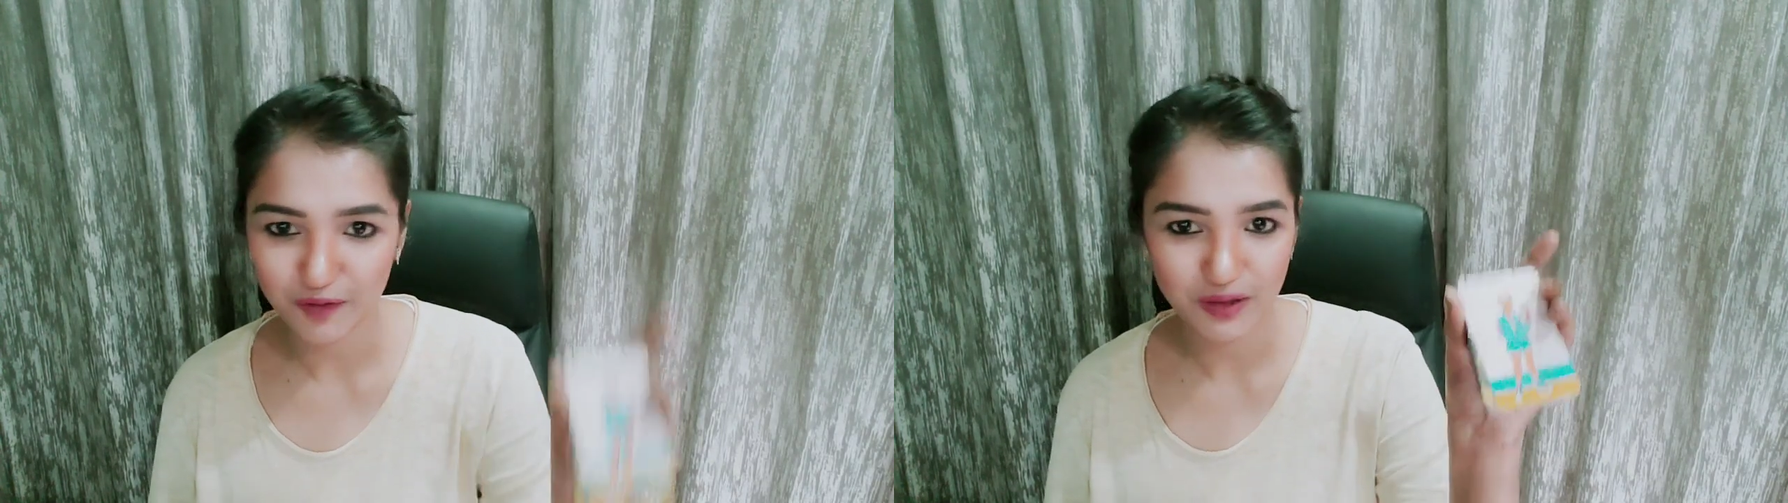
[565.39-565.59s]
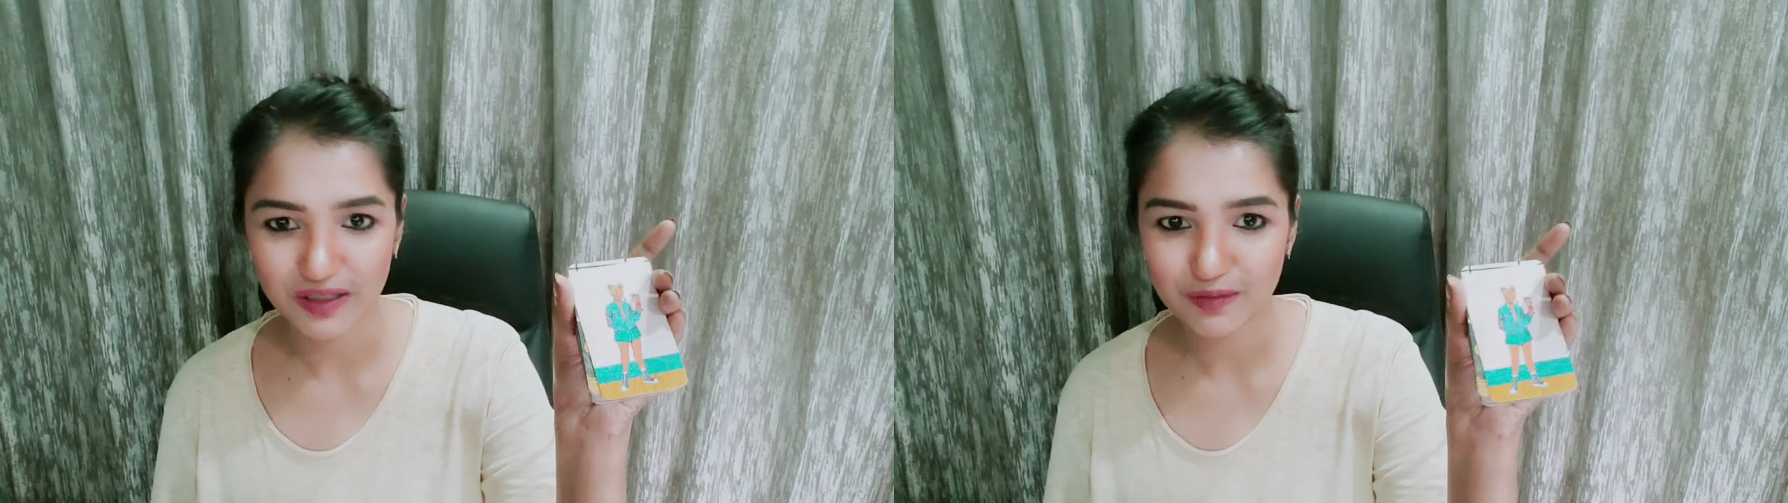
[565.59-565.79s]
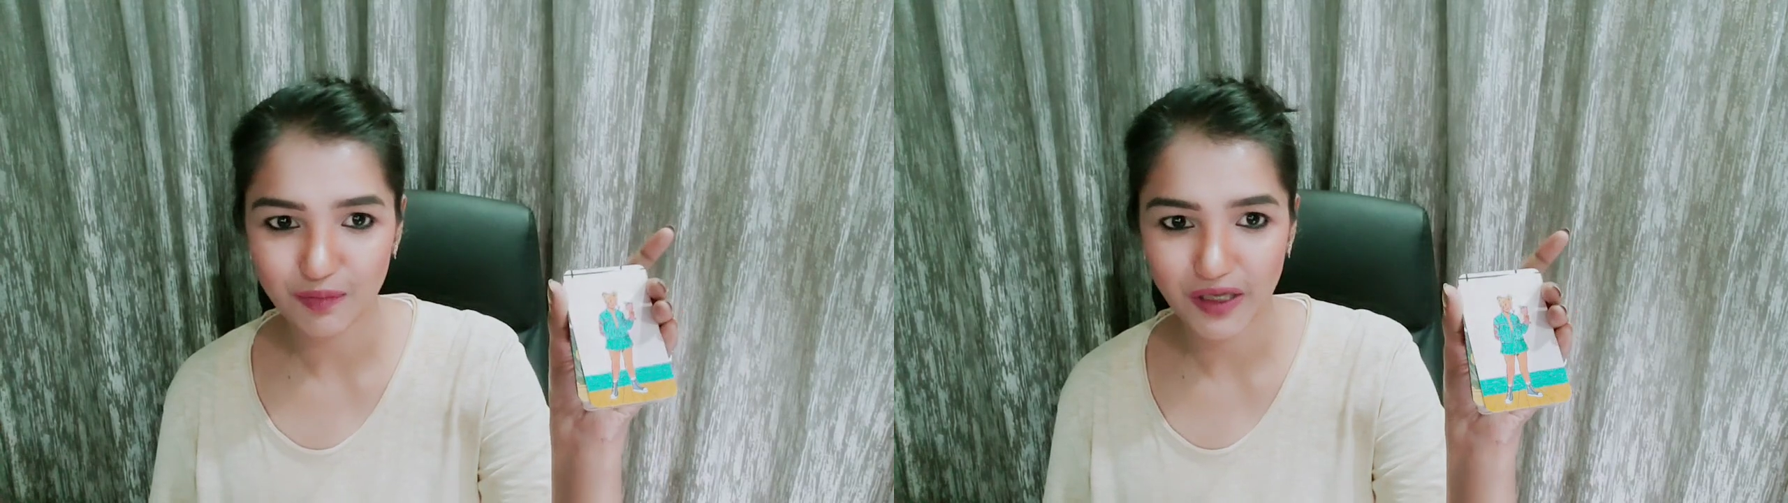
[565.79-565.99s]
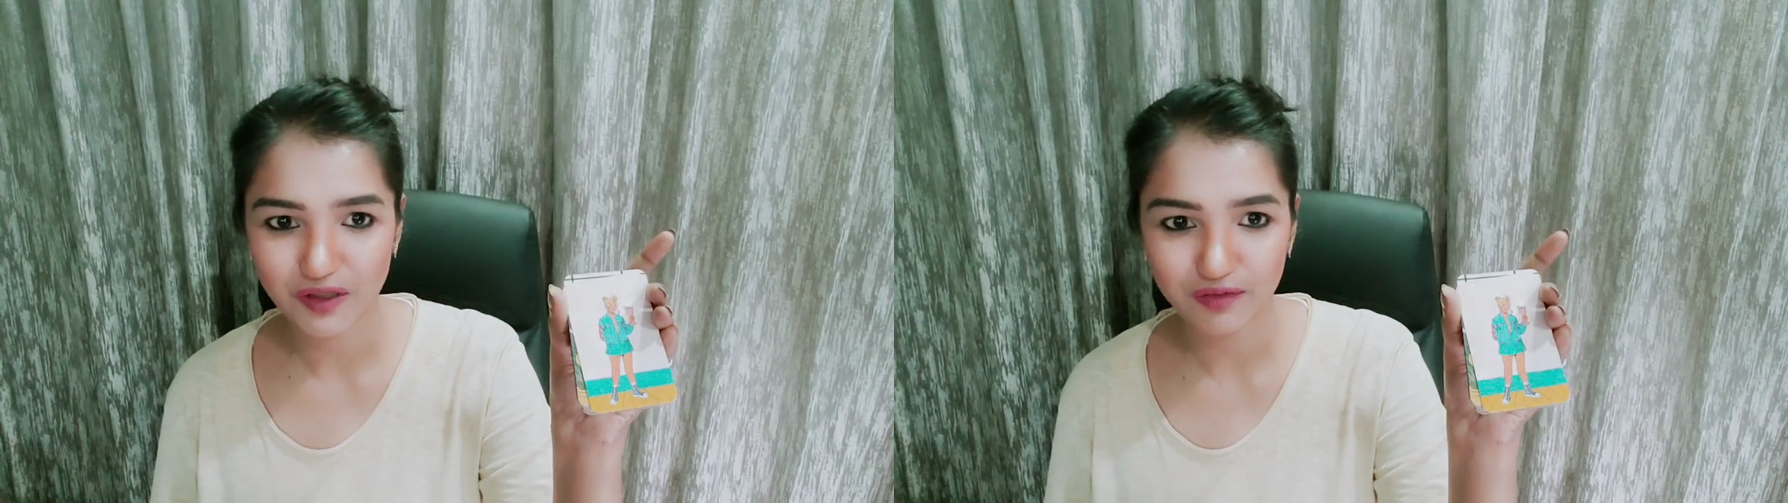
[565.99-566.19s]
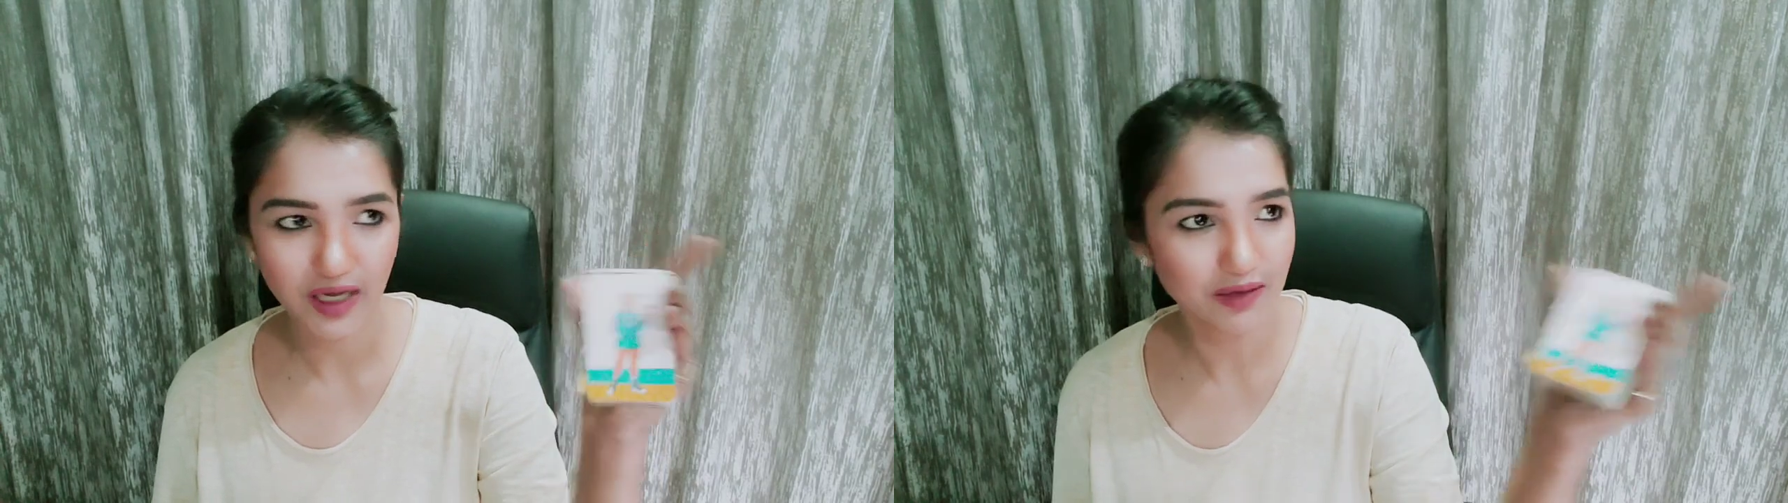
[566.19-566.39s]
because page
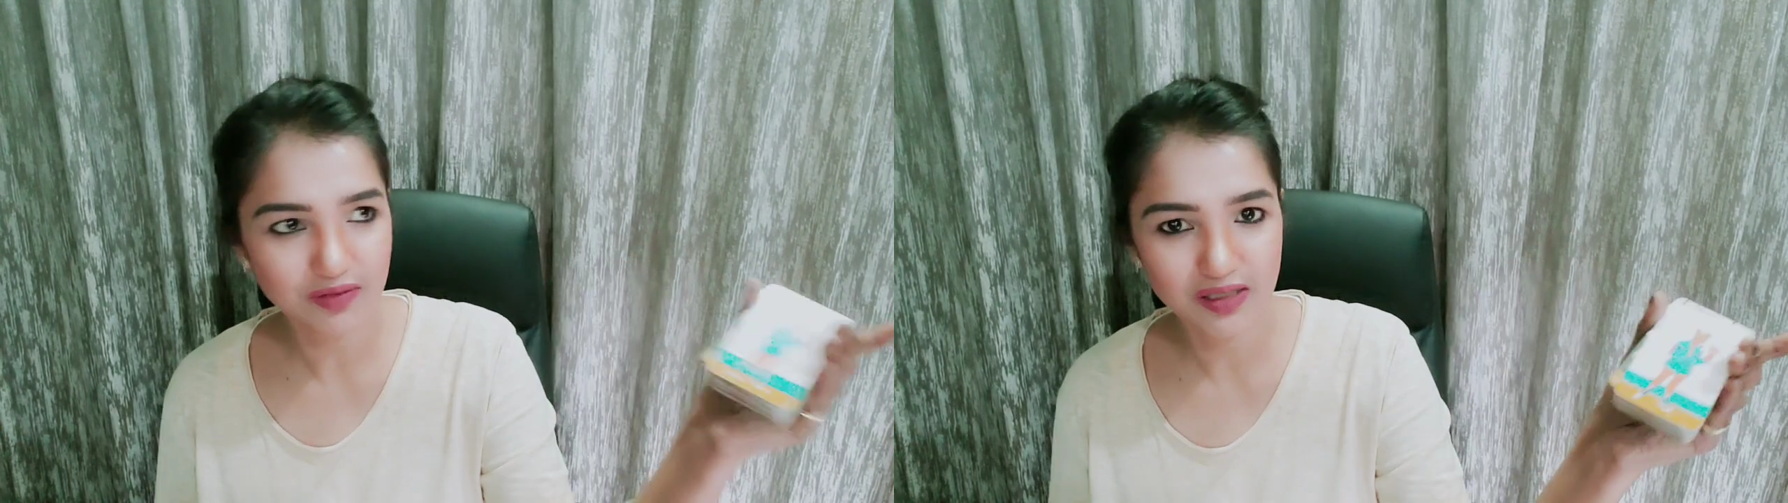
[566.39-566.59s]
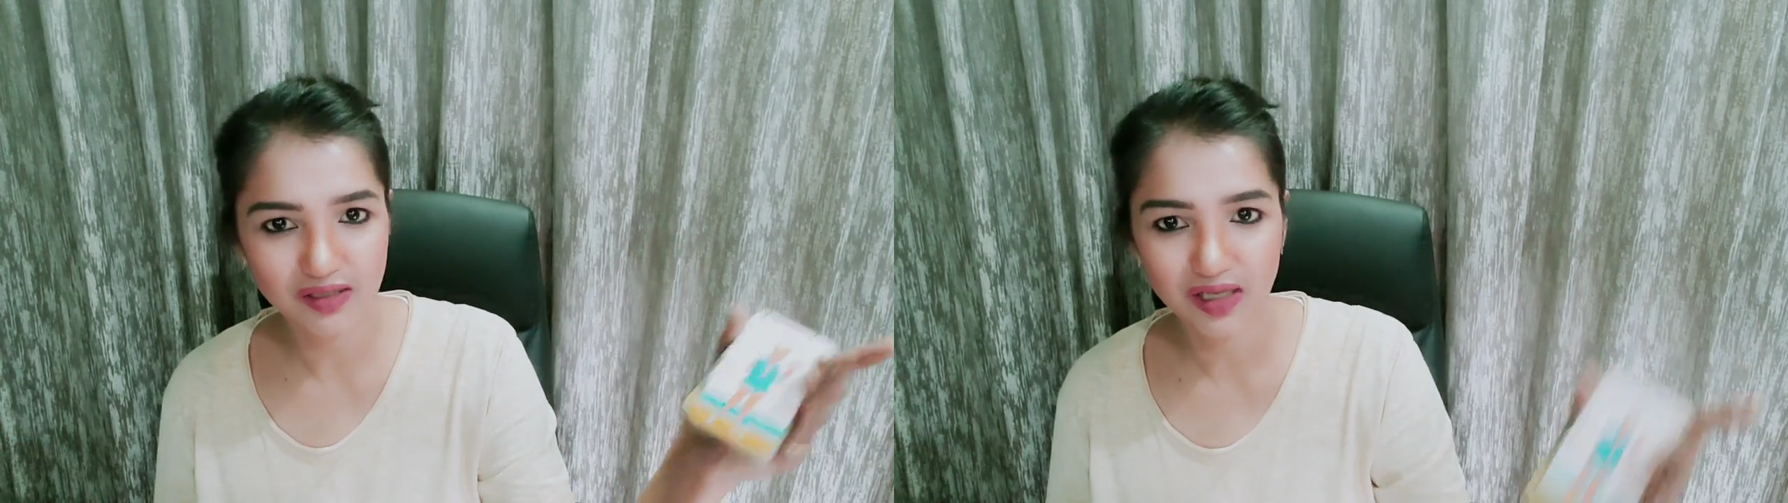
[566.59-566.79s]
of cups it's,